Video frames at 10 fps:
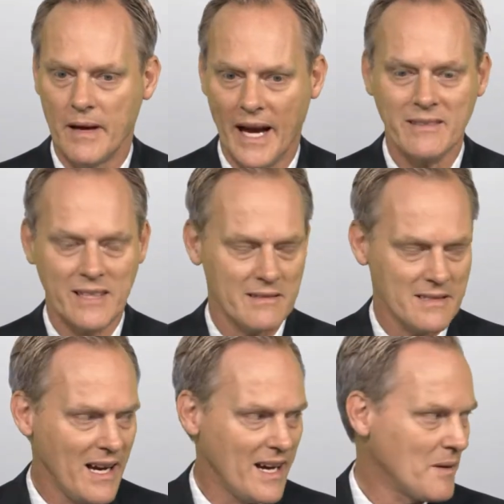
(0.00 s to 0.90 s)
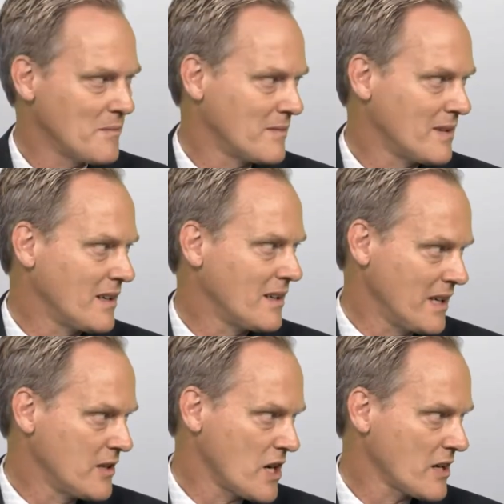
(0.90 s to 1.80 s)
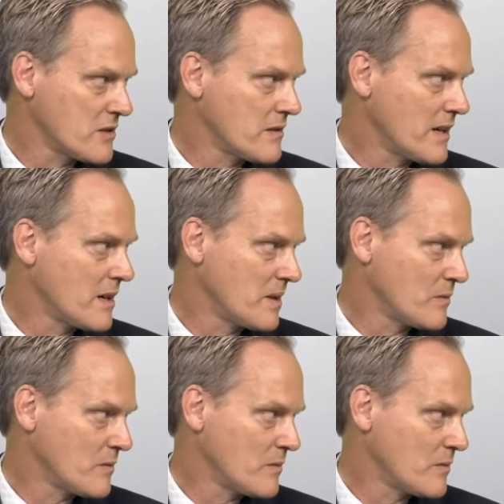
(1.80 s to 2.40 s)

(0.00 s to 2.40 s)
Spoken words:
At that time, the induction therapy